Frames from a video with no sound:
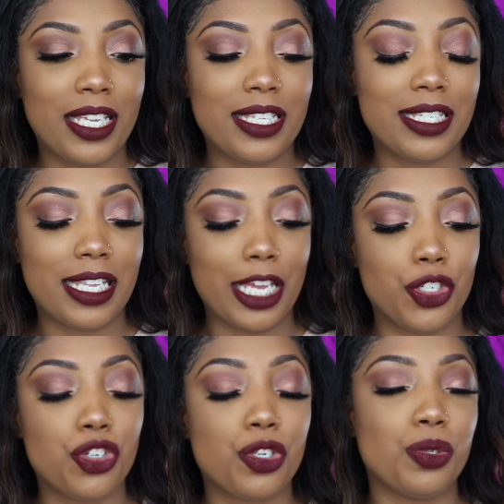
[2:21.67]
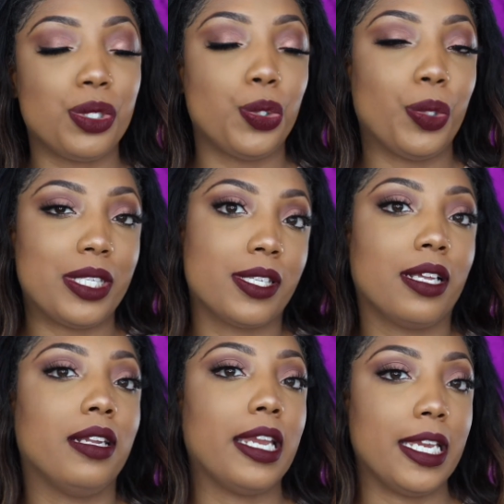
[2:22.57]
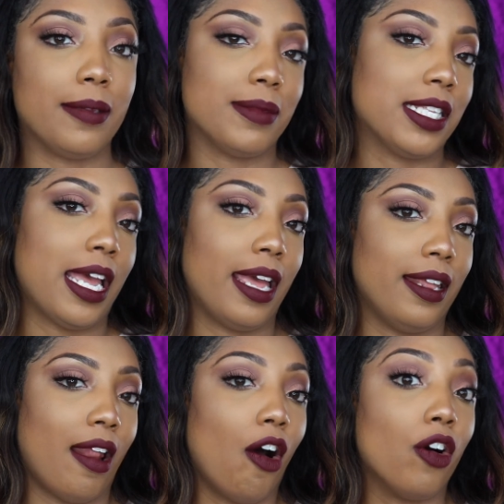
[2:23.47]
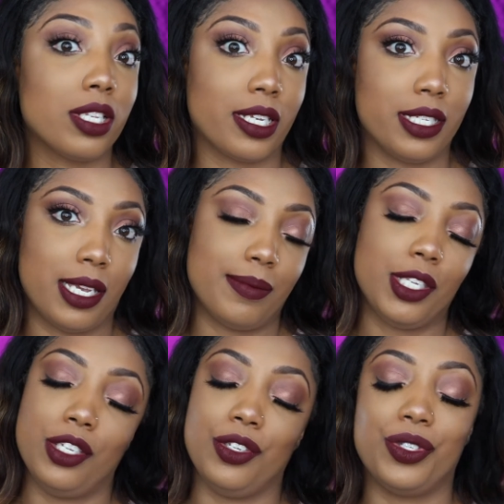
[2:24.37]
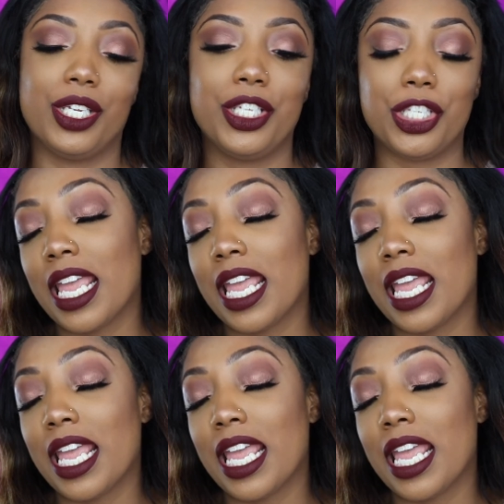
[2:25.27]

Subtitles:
stays true to its claims that all skin types can use it.